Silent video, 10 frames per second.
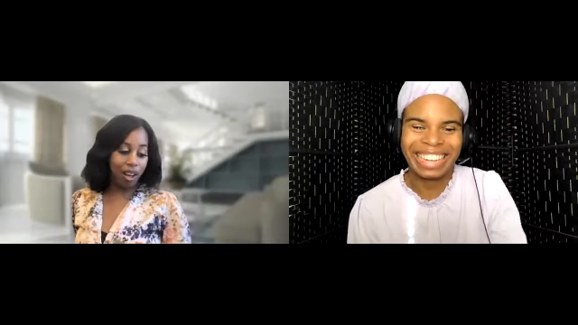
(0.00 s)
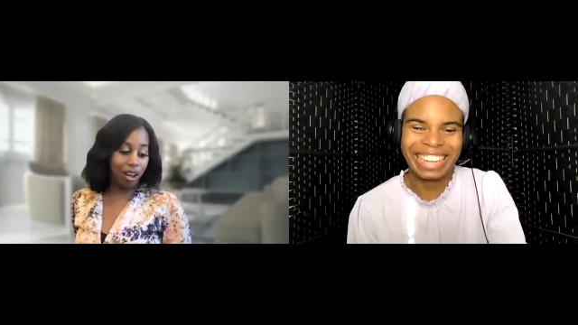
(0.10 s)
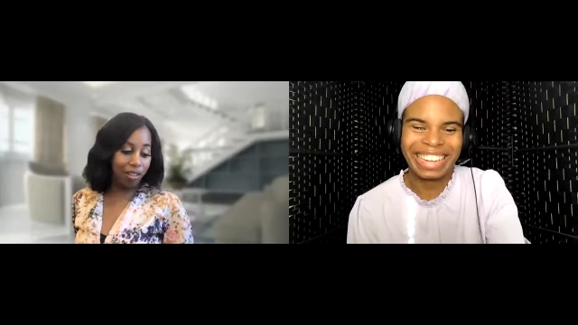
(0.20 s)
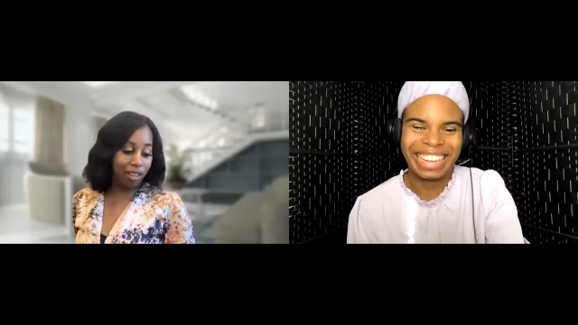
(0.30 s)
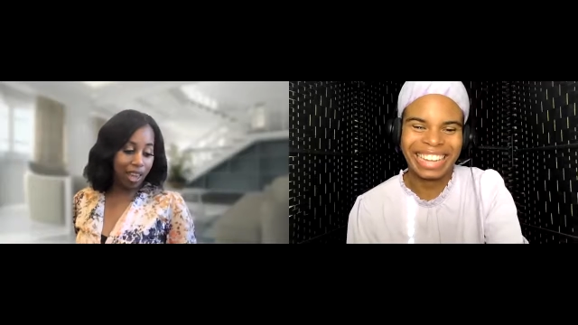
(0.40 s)

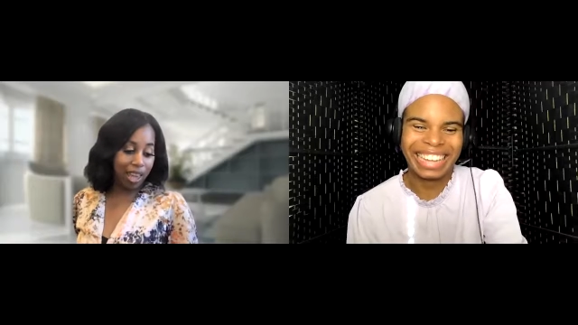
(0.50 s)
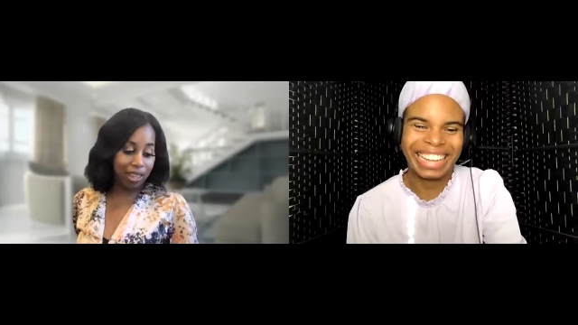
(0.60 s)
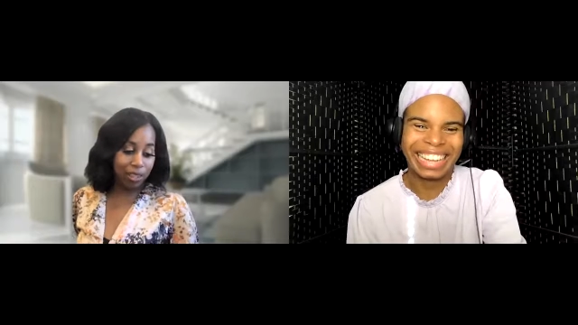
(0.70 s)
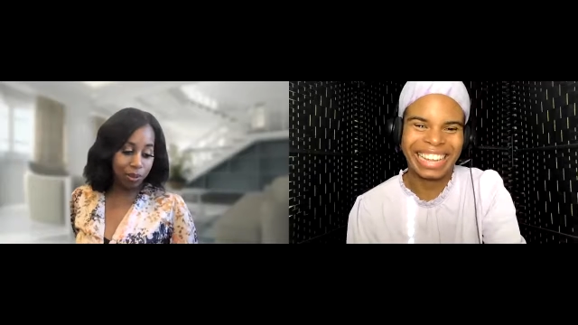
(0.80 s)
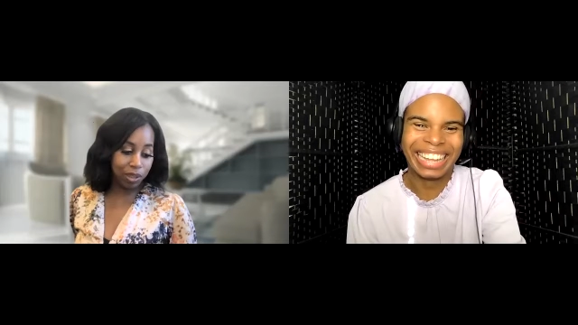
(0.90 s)
Speaker 1: all the
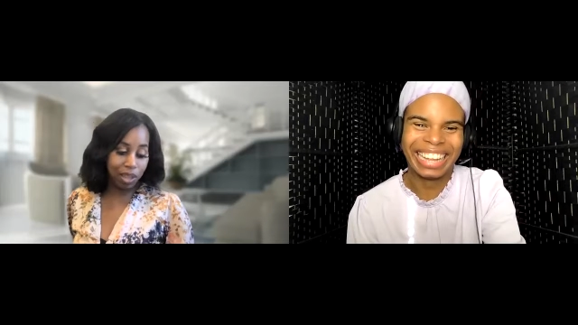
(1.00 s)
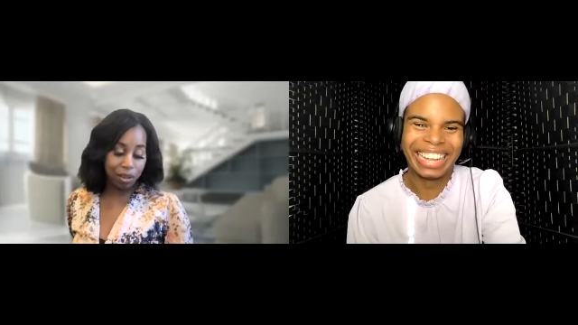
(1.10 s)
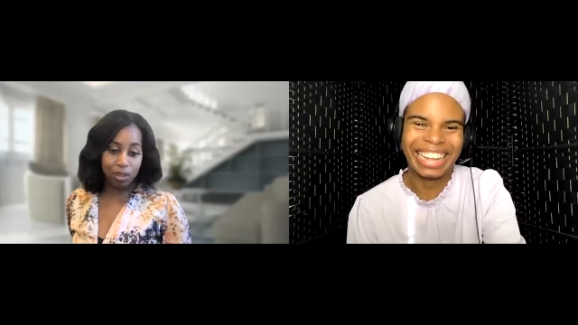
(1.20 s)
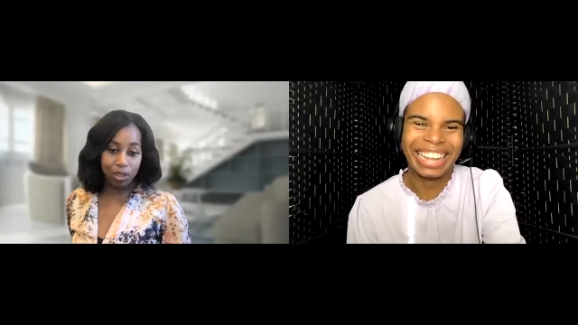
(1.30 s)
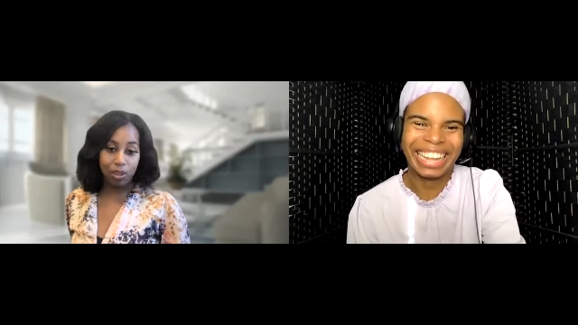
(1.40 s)
hacks when it
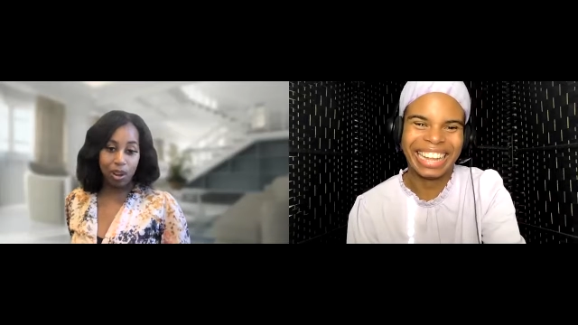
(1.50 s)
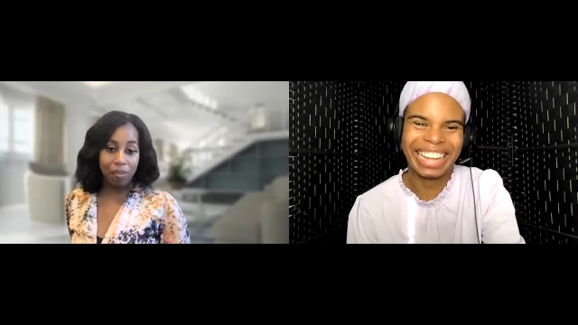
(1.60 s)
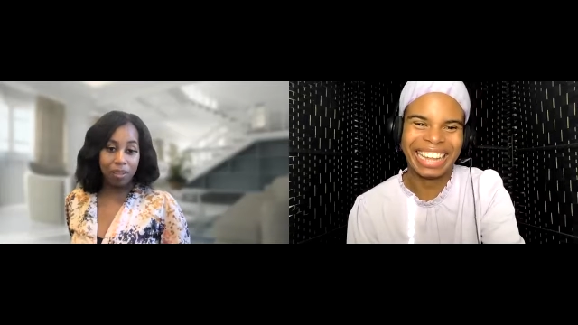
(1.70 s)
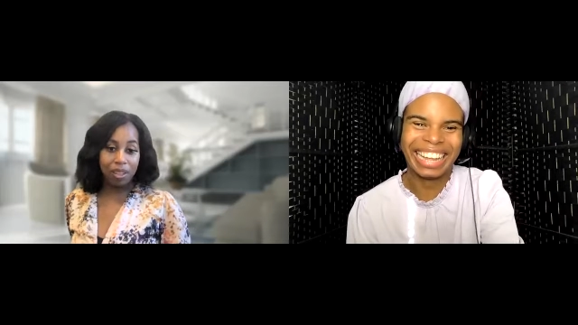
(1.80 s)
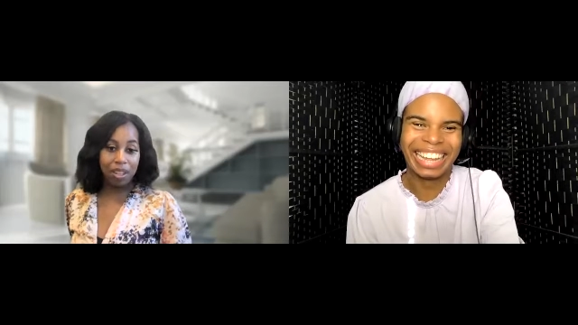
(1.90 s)
comes to
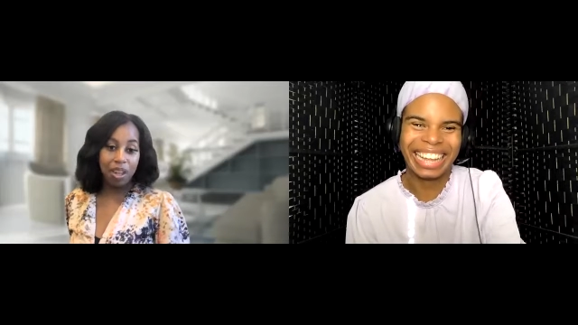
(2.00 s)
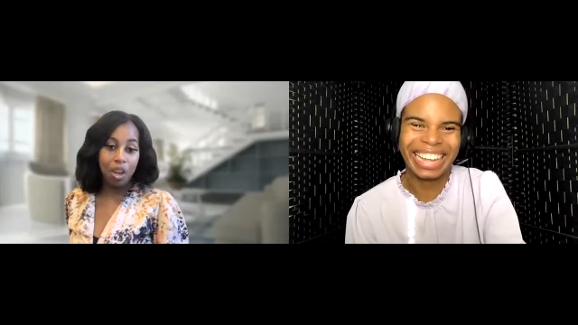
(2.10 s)
traveling,